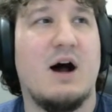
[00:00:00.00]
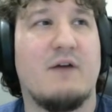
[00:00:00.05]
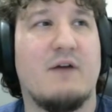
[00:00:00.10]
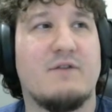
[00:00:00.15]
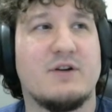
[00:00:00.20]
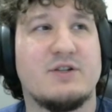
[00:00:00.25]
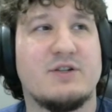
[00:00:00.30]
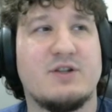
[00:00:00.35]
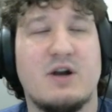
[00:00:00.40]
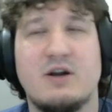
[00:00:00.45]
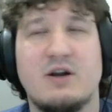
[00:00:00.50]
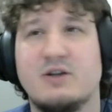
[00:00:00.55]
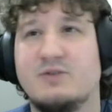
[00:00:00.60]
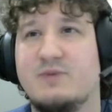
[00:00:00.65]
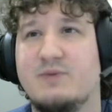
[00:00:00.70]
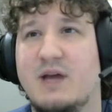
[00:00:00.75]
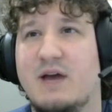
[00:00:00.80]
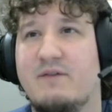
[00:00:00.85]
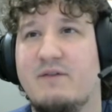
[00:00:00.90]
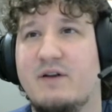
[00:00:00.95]
For starters,
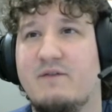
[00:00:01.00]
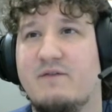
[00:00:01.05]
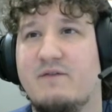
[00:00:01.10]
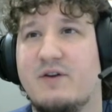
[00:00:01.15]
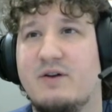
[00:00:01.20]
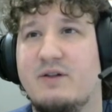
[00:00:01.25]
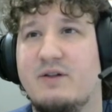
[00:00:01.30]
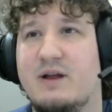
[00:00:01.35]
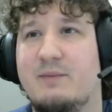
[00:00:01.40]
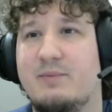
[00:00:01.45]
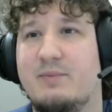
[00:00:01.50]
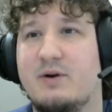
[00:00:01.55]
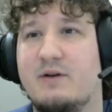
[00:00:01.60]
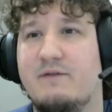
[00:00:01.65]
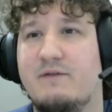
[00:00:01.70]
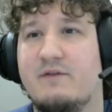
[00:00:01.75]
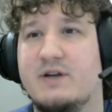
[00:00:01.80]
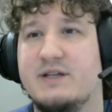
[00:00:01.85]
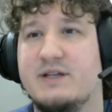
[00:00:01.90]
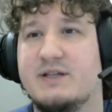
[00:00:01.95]
we have Infernal Emperor
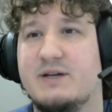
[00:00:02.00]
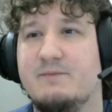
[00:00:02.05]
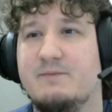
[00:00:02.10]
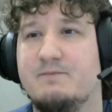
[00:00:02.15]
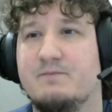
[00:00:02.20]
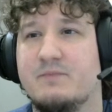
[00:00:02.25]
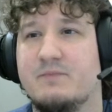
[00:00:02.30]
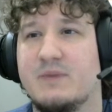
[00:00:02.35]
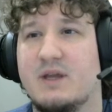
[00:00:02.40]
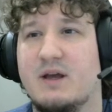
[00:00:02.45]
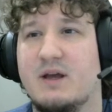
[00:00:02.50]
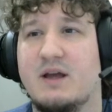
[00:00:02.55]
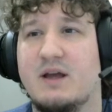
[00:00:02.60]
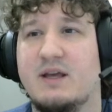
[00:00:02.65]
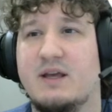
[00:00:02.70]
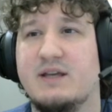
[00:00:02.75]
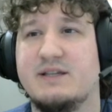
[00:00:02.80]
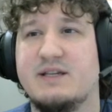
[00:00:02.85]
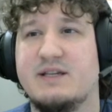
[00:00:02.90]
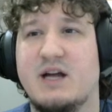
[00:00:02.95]
Freiza.
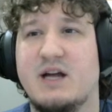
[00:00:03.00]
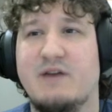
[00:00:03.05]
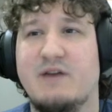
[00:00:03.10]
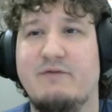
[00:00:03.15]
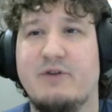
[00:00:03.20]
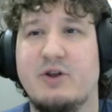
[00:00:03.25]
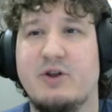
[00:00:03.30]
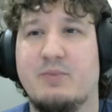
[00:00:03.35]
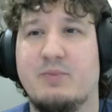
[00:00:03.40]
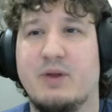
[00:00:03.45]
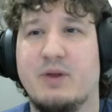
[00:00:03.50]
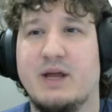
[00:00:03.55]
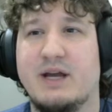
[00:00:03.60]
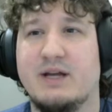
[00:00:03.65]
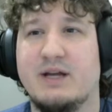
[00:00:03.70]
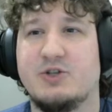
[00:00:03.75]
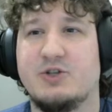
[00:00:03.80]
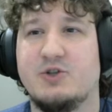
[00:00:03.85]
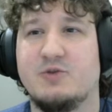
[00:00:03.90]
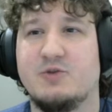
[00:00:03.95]
Easy enough. When you play
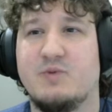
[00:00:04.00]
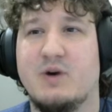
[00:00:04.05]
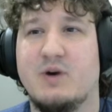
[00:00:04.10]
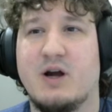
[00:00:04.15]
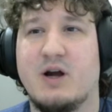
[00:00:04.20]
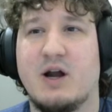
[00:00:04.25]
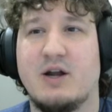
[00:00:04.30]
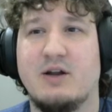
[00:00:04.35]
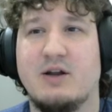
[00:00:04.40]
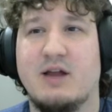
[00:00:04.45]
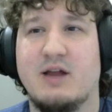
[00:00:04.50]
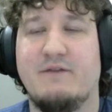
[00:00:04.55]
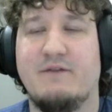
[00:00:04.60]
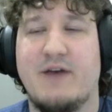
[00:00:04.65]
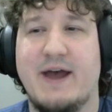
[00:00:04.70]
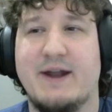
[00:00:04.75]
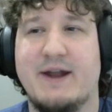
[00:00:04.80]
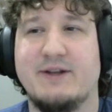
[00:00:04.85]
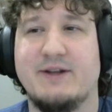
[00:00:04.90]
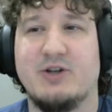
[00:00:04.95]
it, choose 1 card in your life,
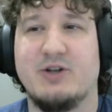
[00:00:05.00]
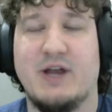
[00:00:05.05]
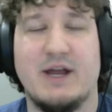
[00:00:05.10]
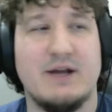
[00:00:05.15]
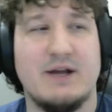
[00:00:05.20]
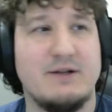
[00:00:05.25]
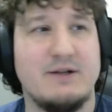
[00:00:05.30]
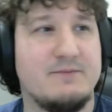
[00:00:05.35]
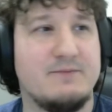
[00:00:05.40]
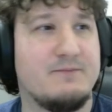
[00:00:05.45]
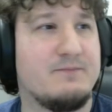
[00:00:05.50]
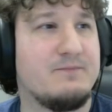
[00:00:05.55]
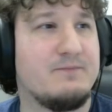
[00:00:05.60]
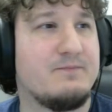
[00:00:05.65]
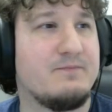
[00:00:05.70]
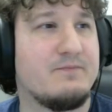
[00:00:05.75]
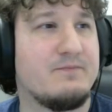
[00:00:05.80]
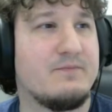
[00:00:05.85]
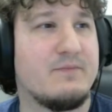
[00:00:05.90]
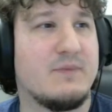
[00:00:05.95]
add it to your hand.
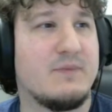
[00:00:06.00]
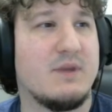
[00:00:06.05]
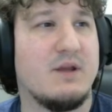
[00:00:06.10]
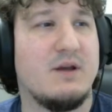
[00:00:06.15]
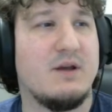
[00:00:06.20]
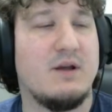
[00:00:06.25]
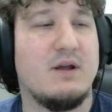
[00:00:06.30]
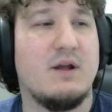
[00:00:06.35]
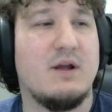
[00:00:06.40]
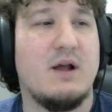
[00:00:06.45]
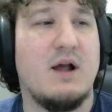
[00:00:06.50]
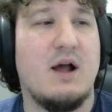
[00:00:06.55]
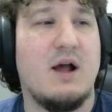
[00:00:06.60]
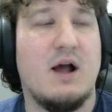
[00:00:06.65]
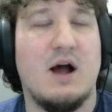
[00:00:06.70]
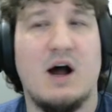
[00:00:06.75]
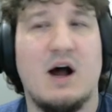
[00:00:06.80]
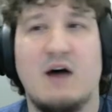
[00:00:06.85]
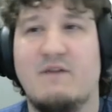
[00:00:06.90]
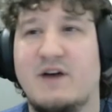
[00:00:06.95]

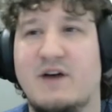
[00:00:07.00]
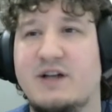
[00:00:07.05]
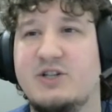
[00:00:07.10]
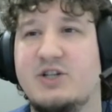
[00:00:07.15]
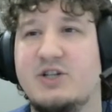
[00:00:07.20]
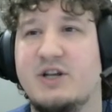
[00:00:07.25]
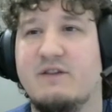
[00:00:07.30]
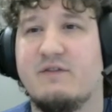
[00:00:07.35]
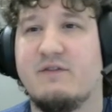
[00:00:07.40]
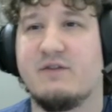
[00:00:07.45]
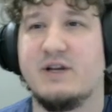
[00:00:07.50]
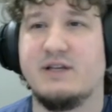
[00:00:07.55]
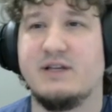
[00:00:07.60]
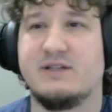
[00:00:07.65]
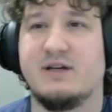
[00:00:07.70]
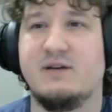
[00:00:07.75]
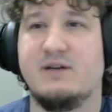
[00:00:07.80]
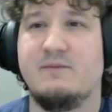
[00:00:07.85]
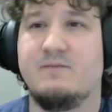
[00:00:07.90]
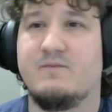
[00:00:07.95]
Avenging
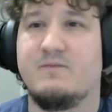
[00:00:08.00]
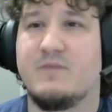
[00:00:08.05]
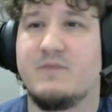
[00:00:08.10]
Frieza,